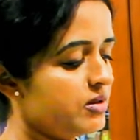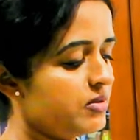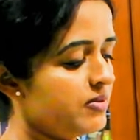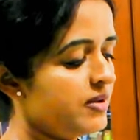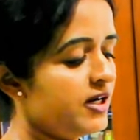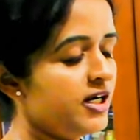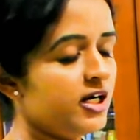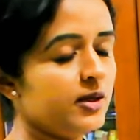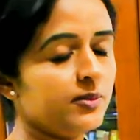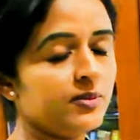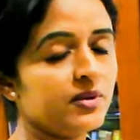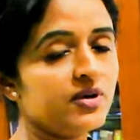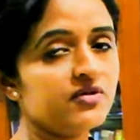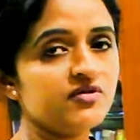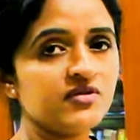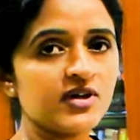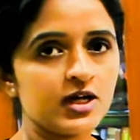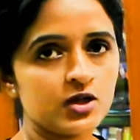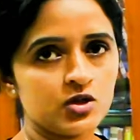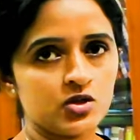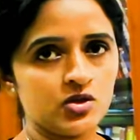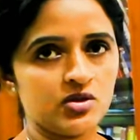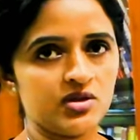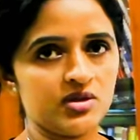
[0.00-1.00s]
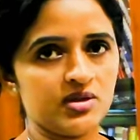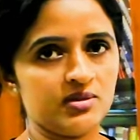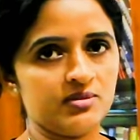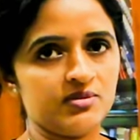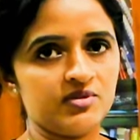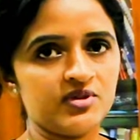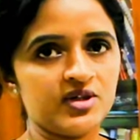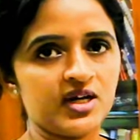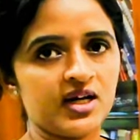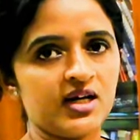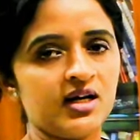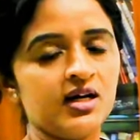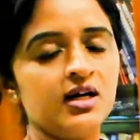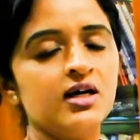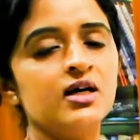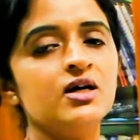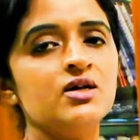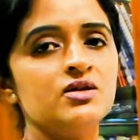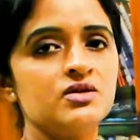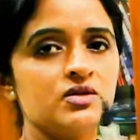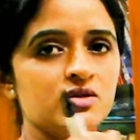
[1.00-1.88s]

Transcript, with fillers: is made up of ectoderm, right?